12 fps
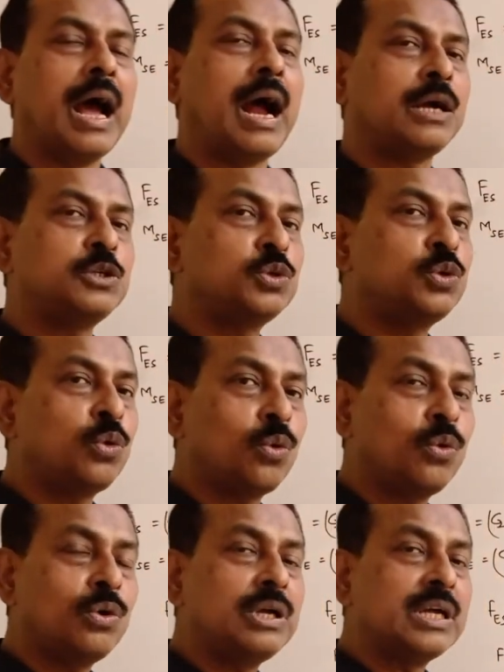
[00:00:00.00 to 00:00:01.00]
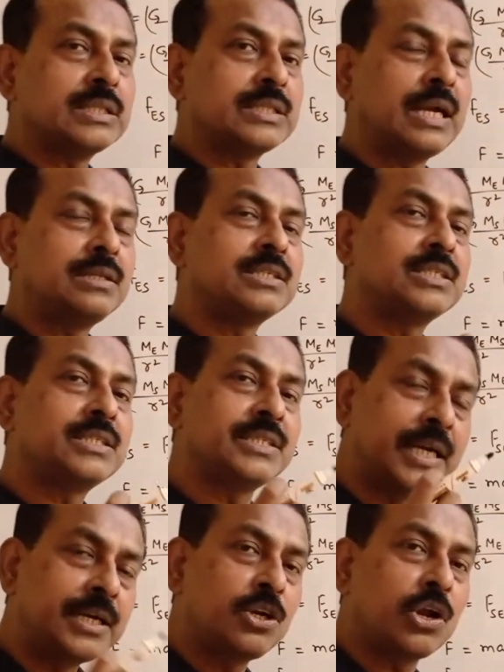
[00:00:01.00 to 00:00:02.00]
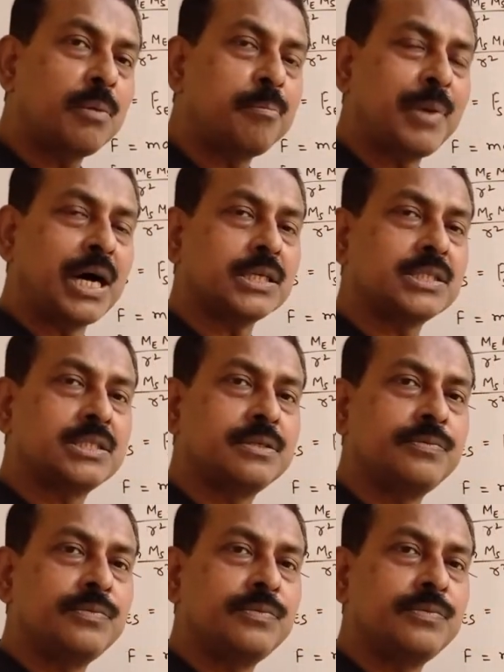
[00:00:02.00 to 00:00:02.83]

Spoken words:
and you know that the center of mass